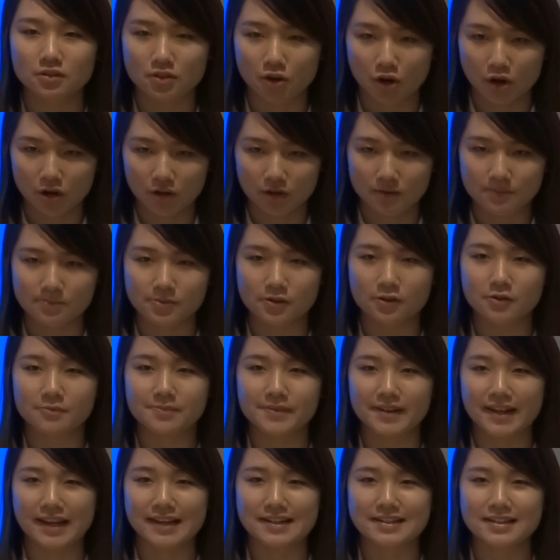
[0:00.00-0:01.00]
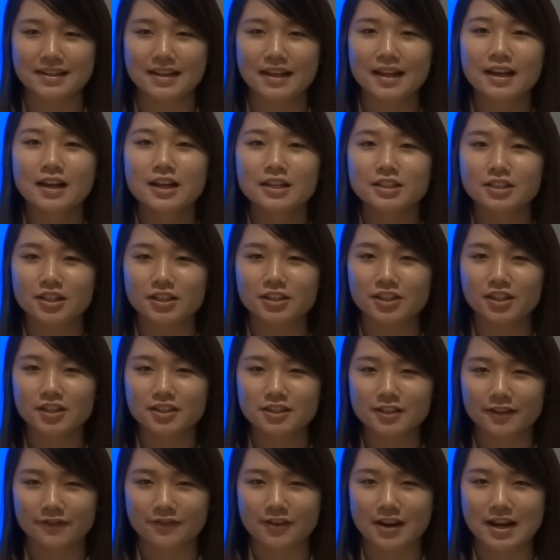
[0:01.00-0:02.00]
not appropriate. The
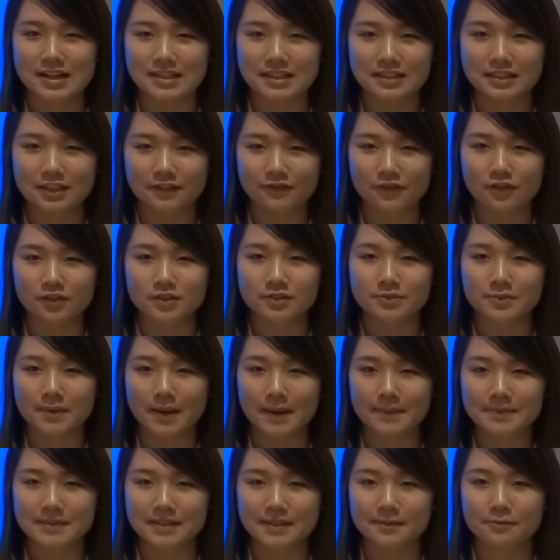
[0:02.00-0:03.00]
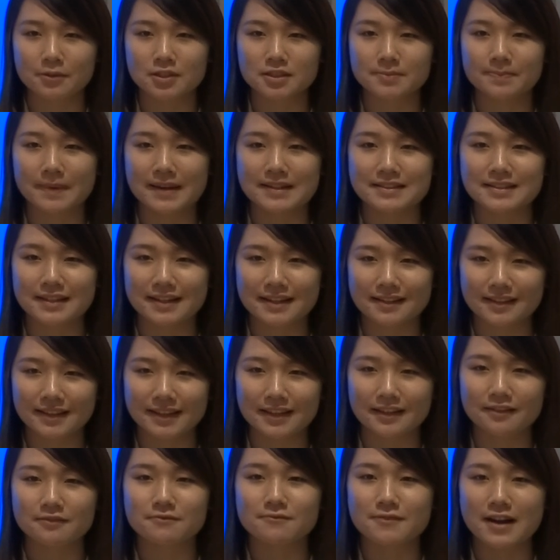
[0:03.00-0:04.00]
use of credit default swaps was basically
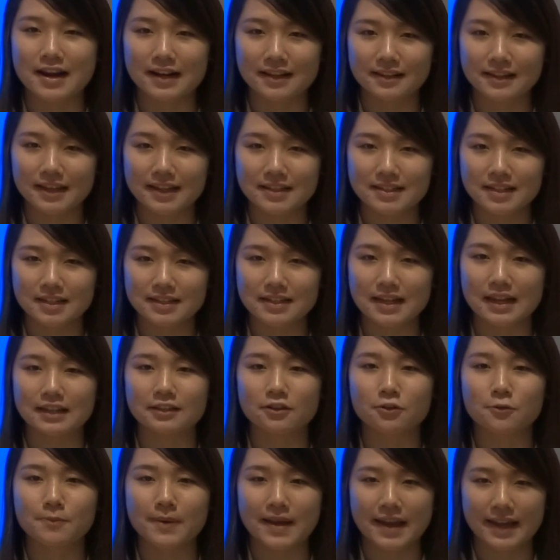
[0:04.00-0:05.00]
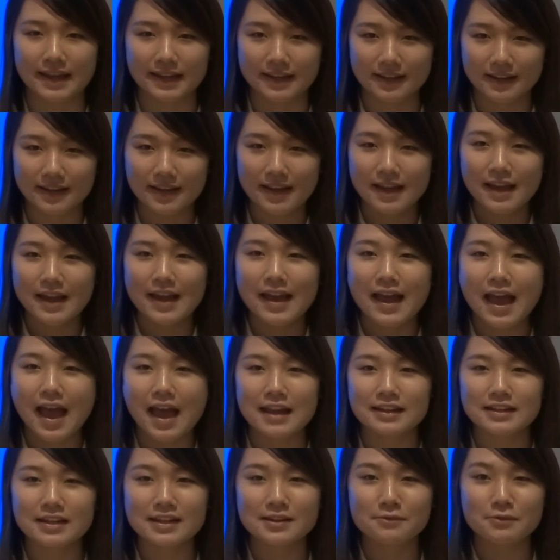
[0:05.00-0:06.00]
unregulated and opaque,
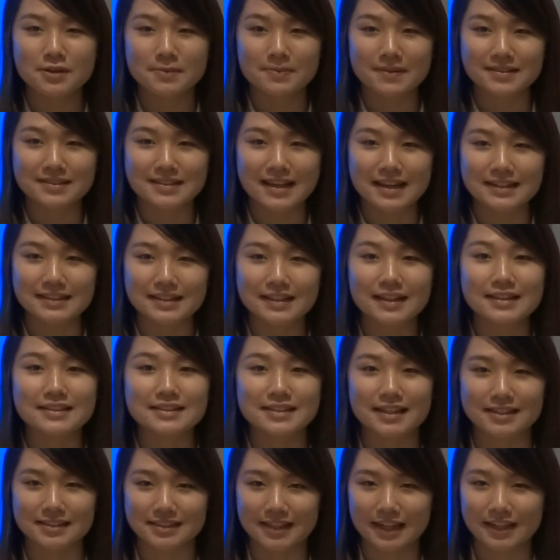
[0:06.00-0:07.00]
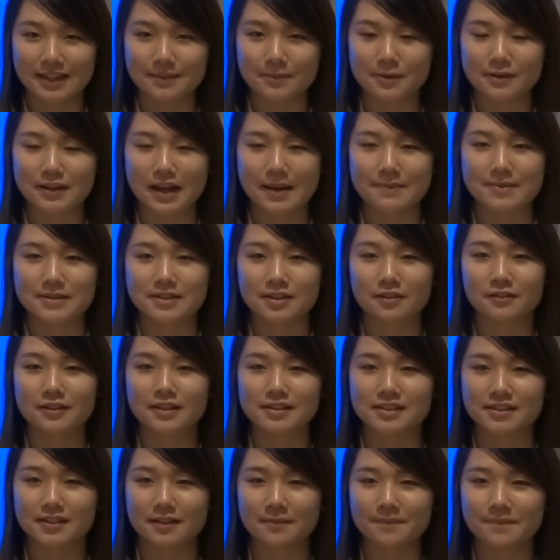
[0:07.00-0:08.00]
and it represented unsustainable
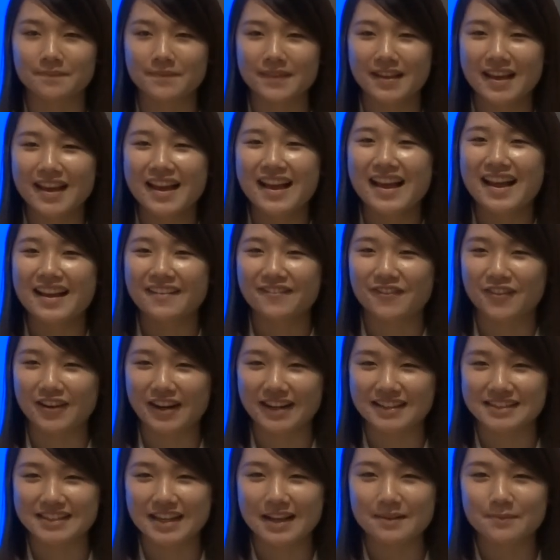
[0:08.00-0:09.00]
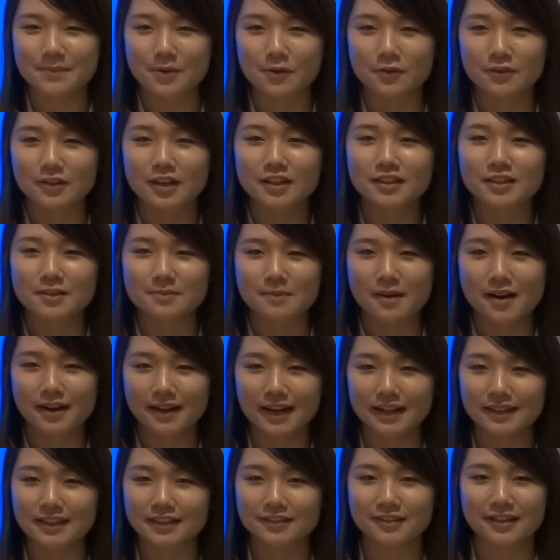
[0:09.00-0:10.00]
capitalism. For example, the
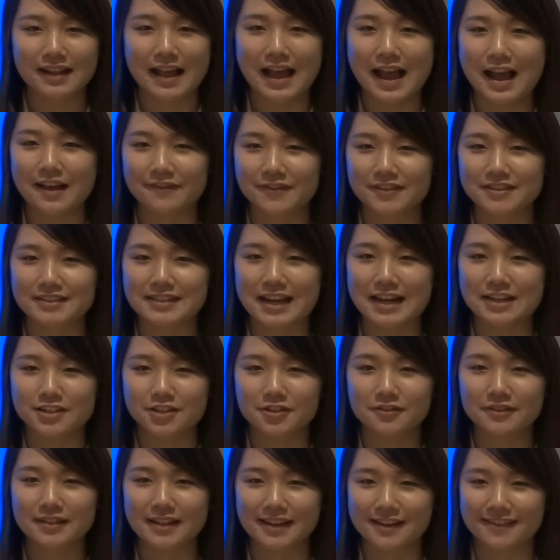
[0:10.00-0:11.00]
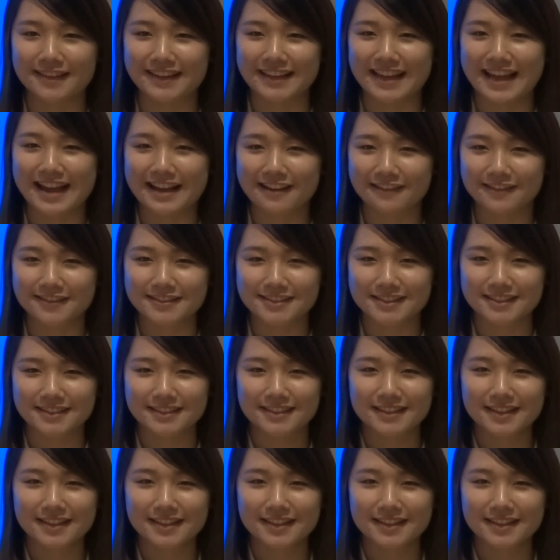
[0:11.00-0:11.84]
market did not have a central clearinghouse.